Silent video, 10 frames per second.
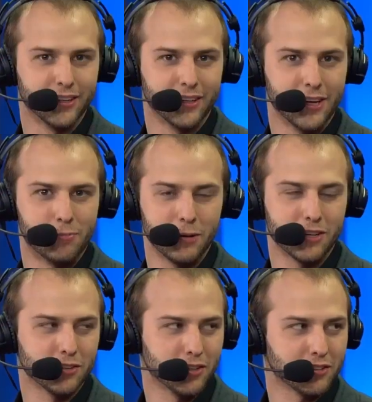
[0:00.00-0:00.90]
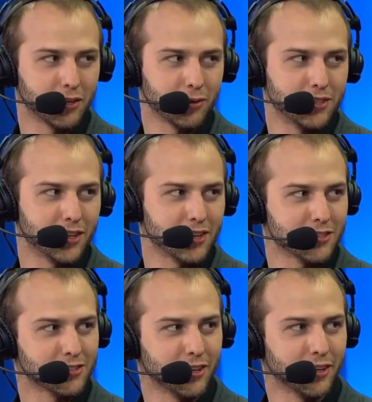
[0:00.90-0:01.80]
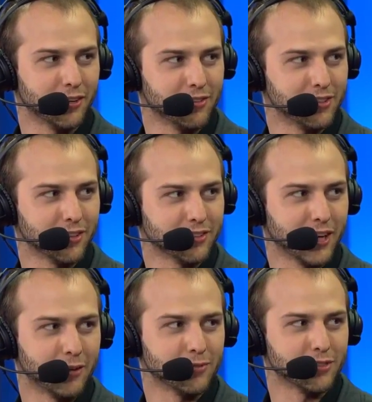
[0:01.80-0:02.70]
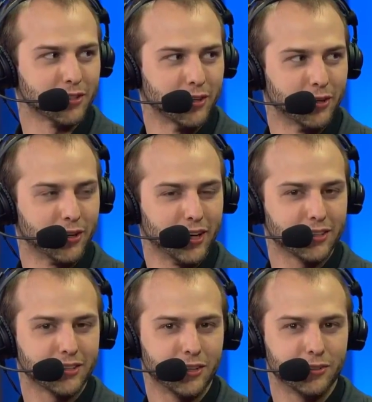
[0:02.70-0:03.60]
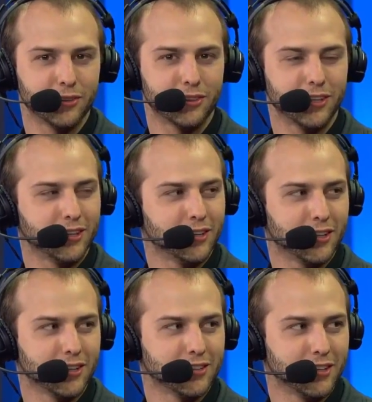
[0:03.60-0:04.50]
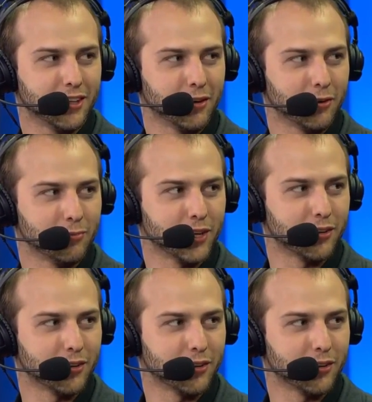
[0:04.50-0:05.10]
it pretty much looks like what you guys just saw every single time. So I don't think you're going to see that one making a